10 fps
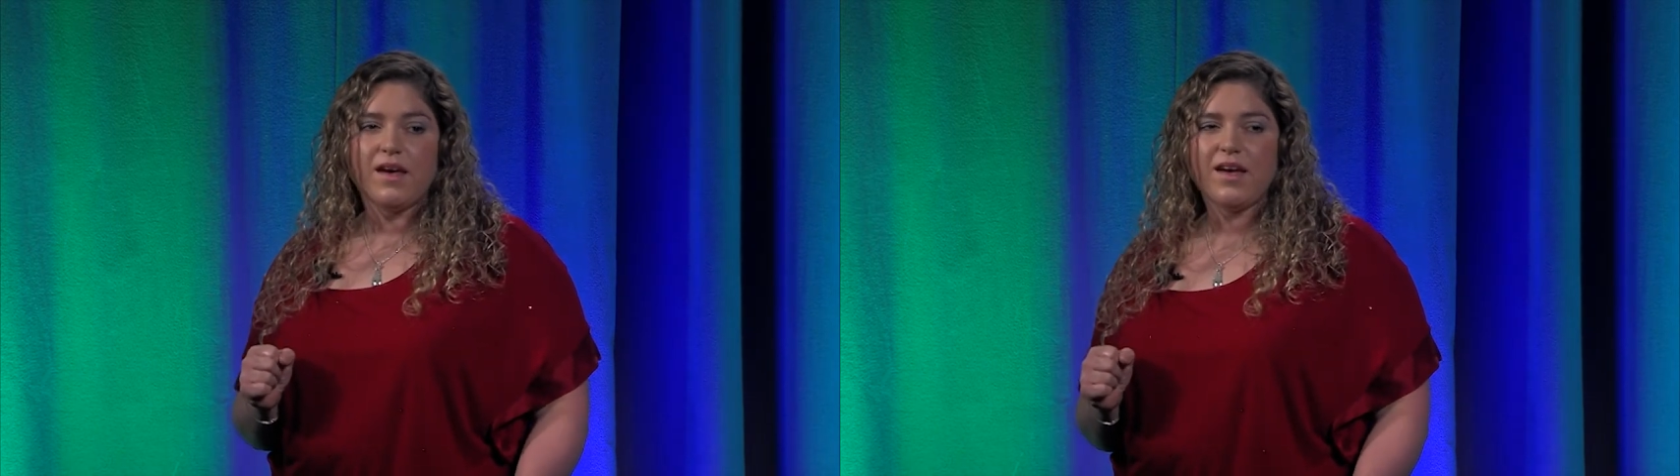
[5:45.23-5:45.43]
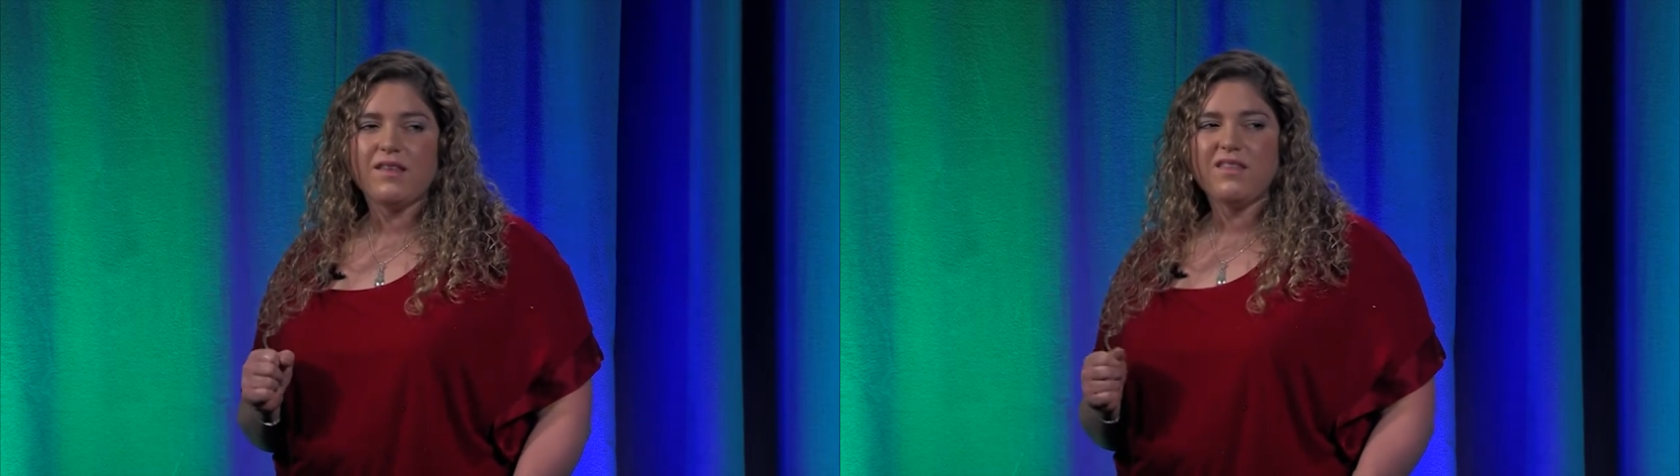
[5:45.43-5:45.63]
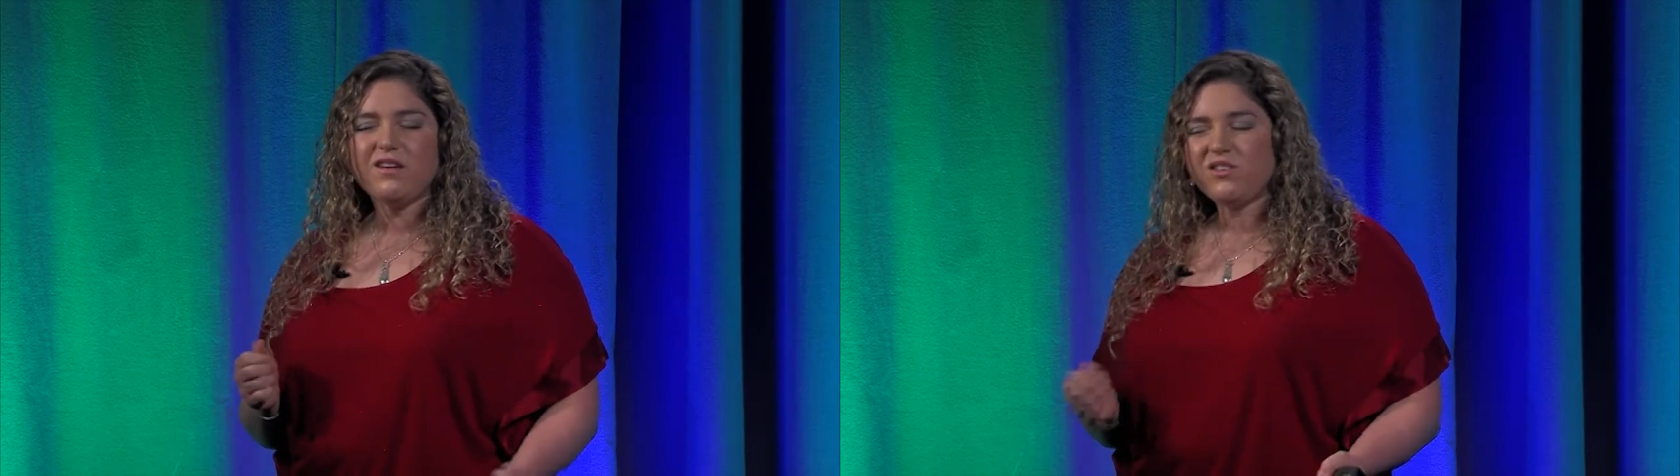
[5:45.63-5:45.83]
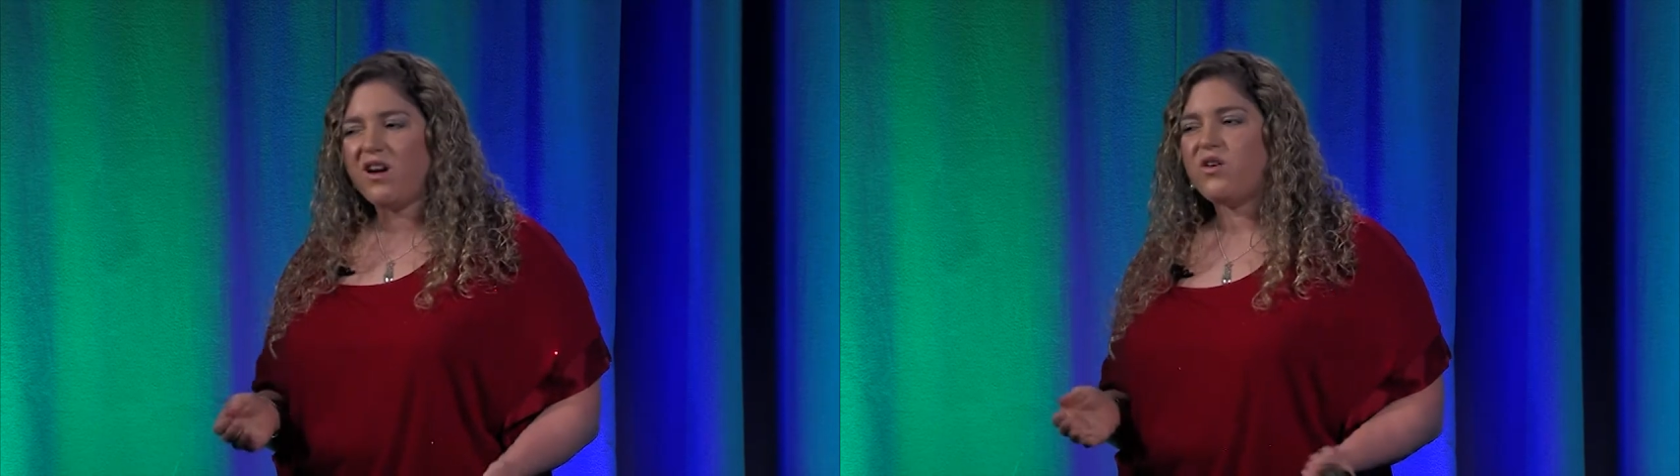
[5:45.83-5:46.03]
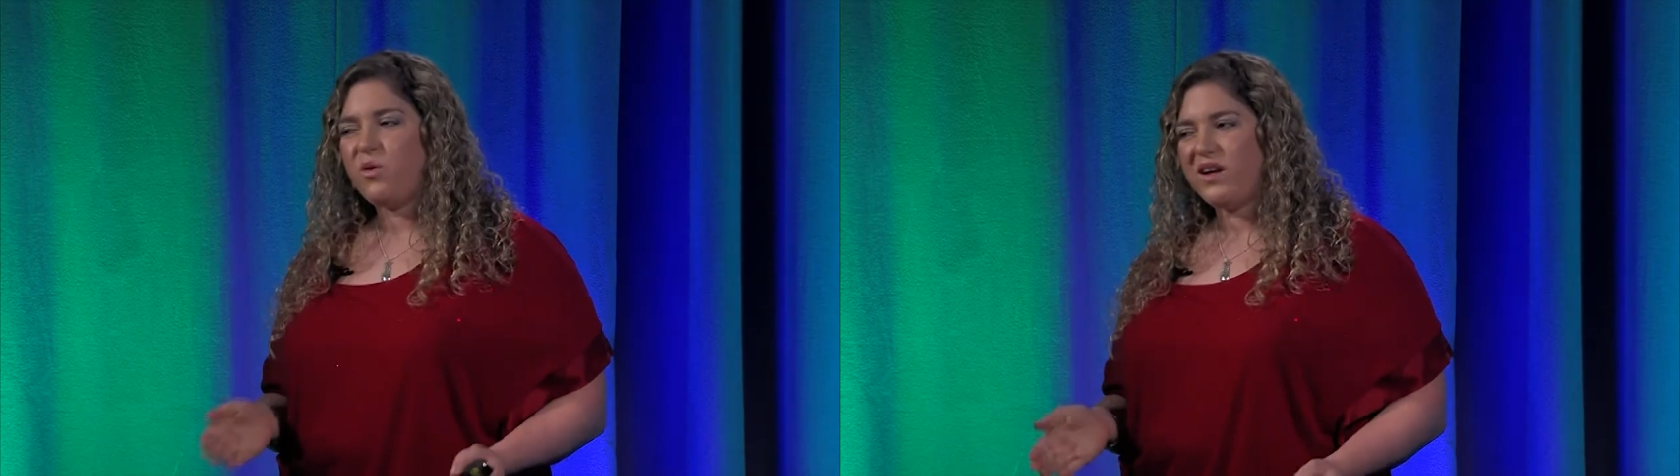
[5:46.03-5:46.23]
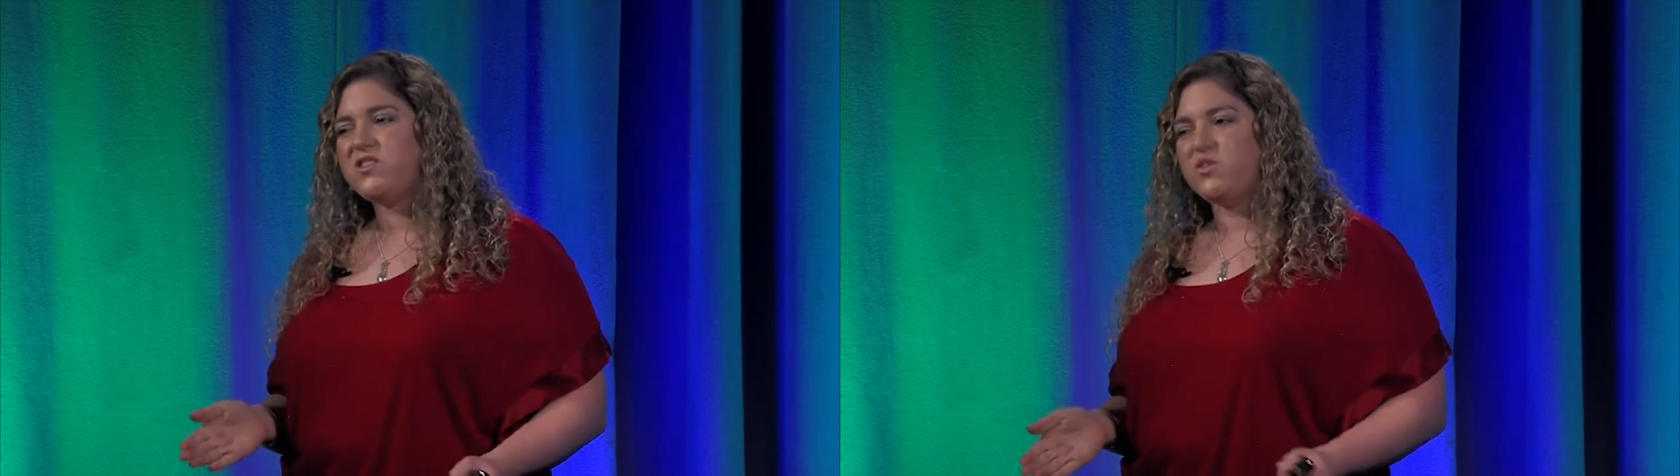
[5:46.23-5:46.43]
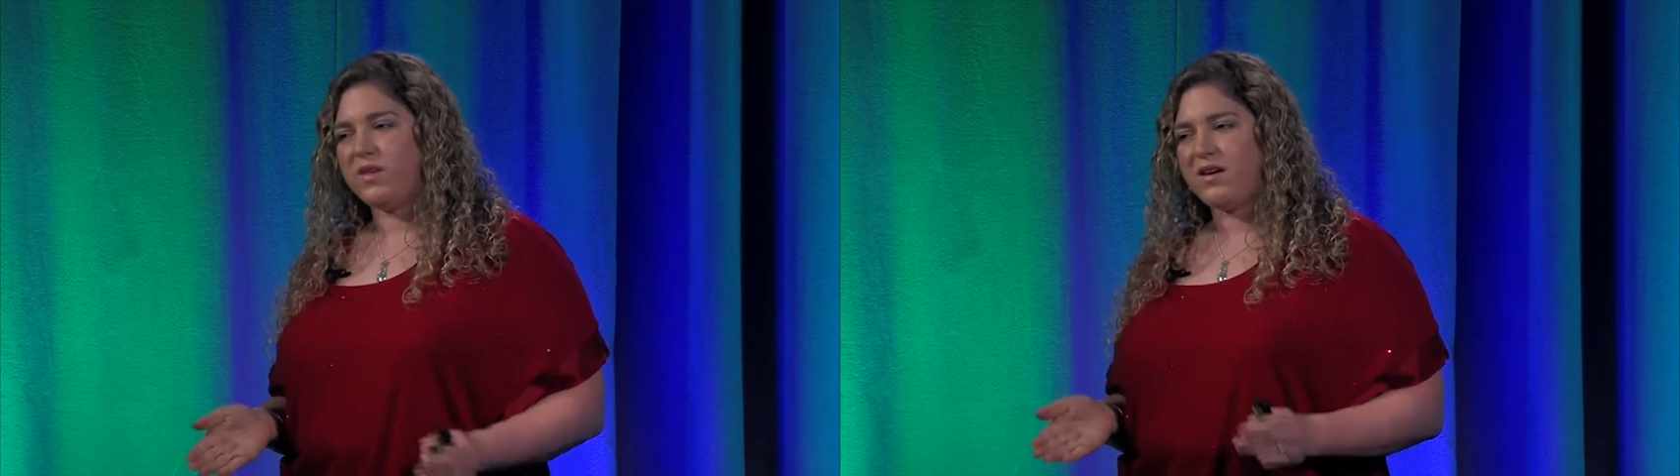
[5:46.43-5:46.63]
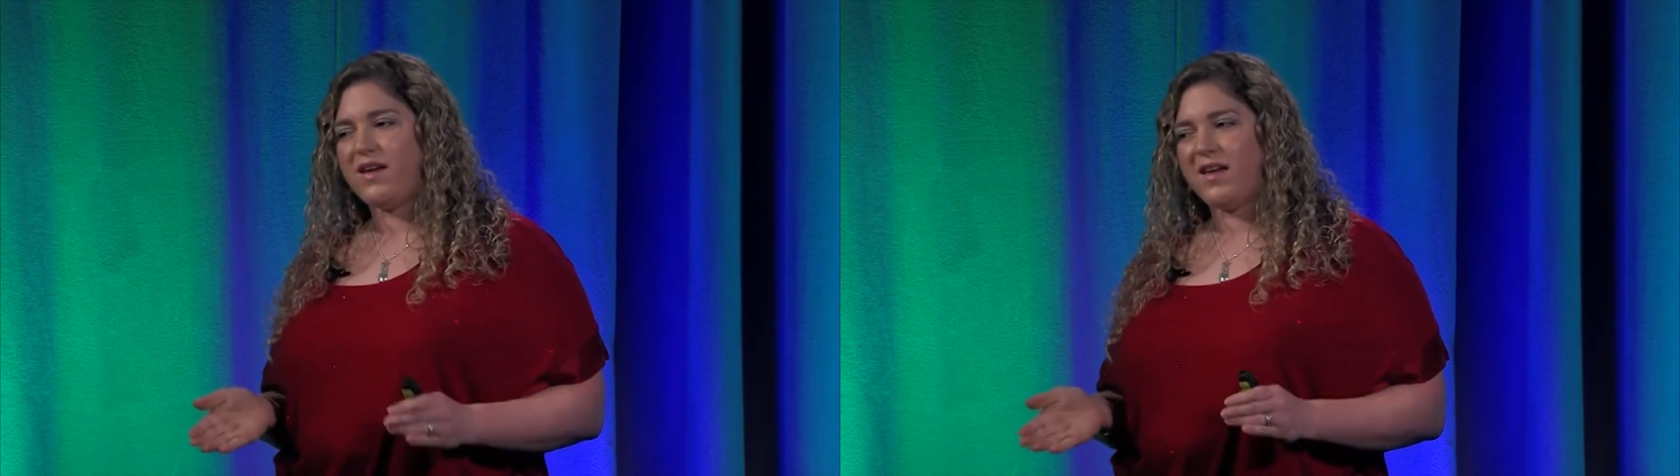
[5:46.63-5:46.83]
And they're not quite
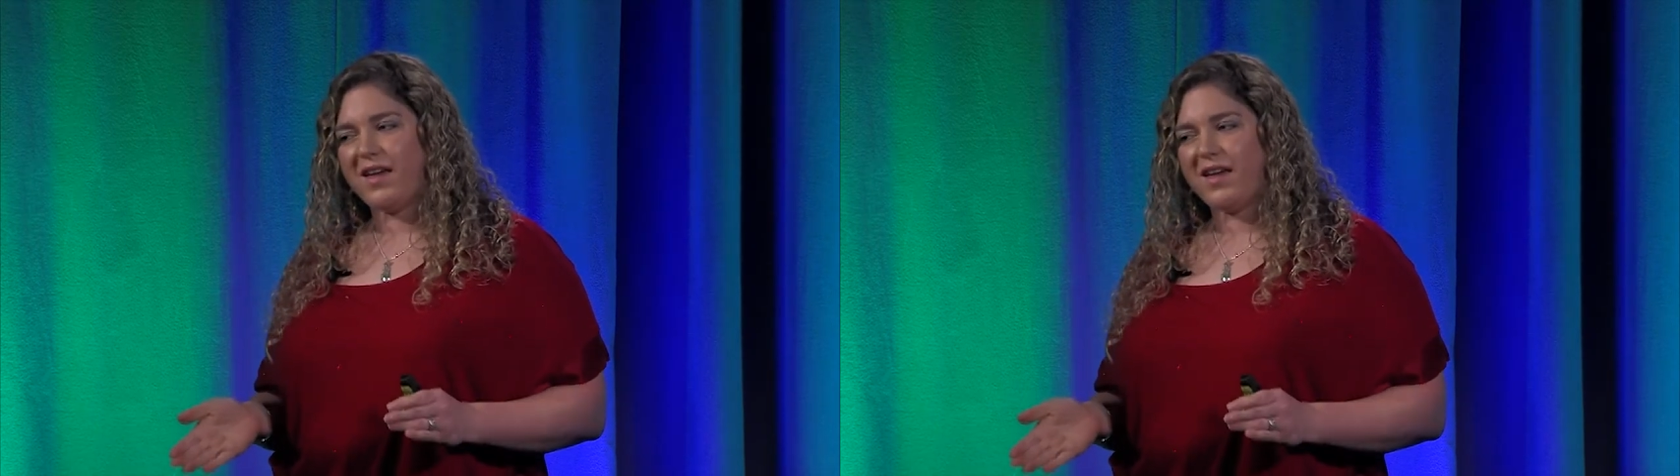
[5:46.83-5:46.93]
doing it